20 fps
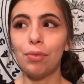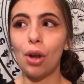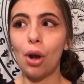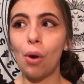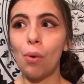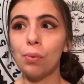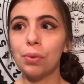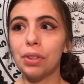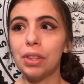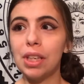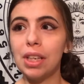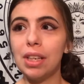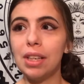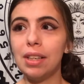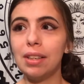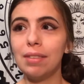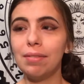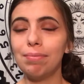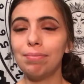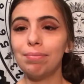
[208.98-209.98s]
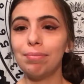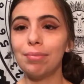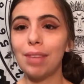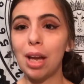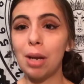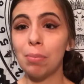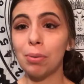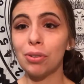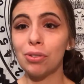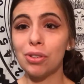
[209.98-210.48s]
only
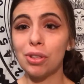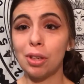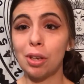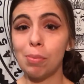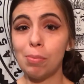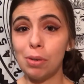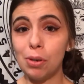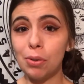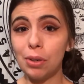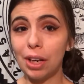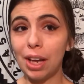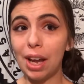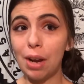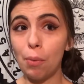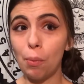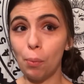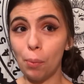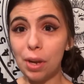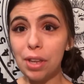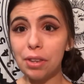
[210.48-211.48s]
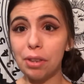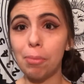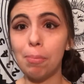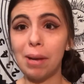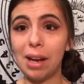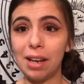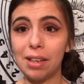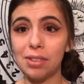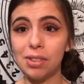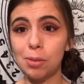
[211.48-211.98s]
able to communicate with
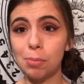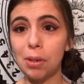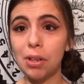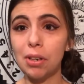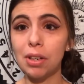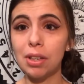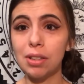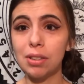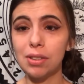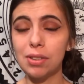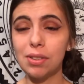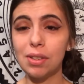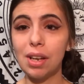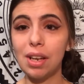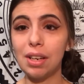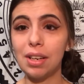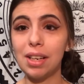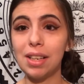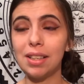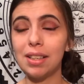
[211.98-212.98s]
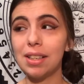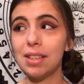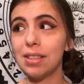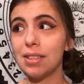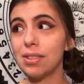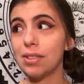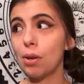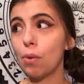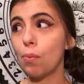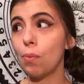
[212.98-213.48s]
bad spirits, and it
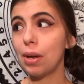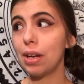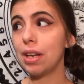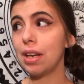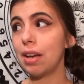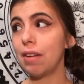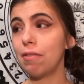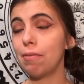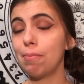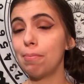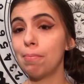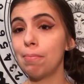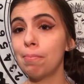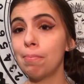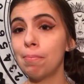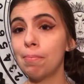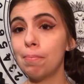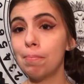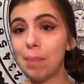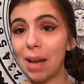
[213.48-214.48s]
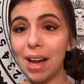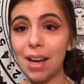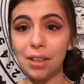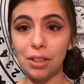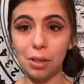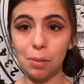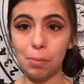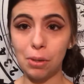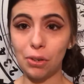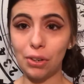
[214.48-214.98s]
is a way of bad
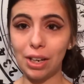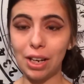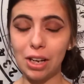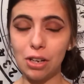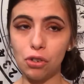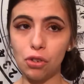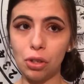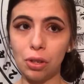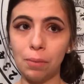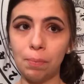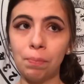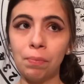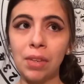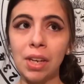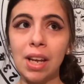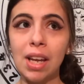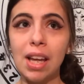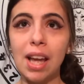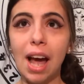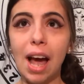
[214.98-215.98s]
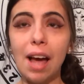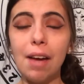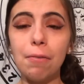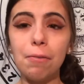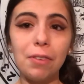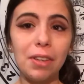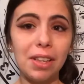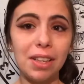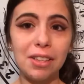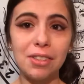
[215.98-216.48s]
communication. I
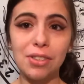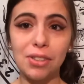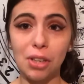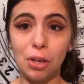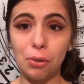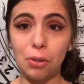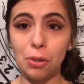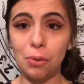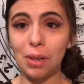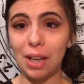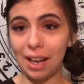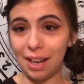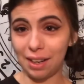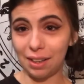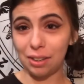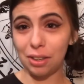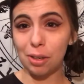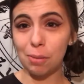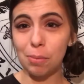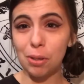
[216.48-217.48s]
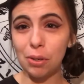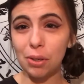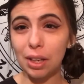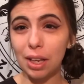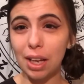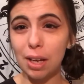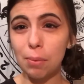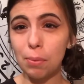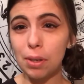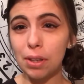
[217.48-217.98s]
feel as though you can
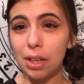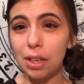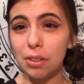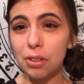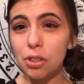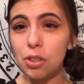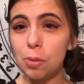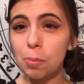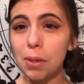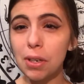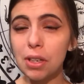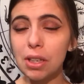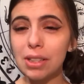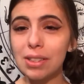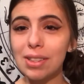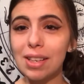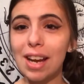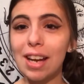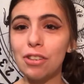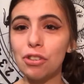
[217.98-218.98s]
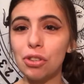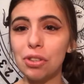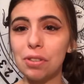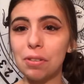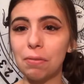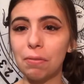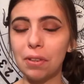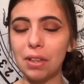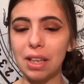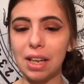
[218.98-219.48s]
communicate with other spirits. I
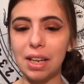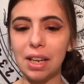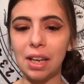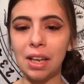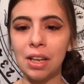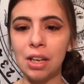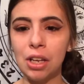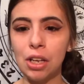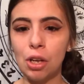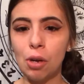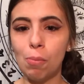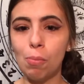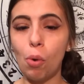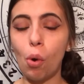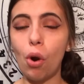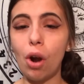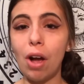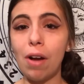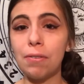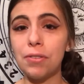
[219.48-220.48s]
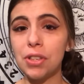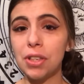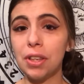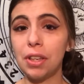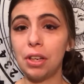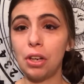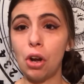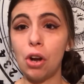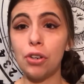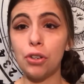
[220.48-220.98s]
just feel like more often
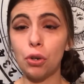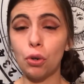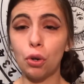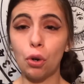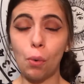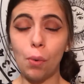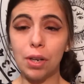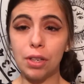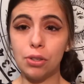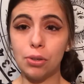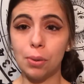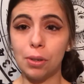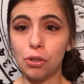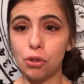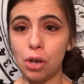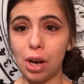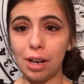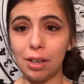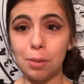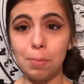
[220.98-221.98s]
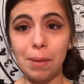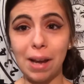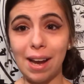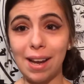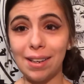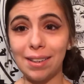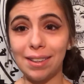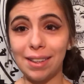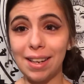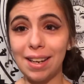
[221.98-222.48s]
than not you're going to attract
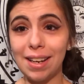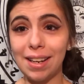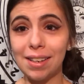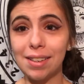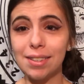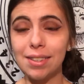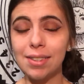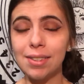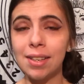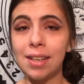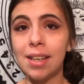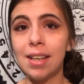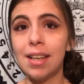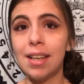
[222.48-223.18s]
bad things.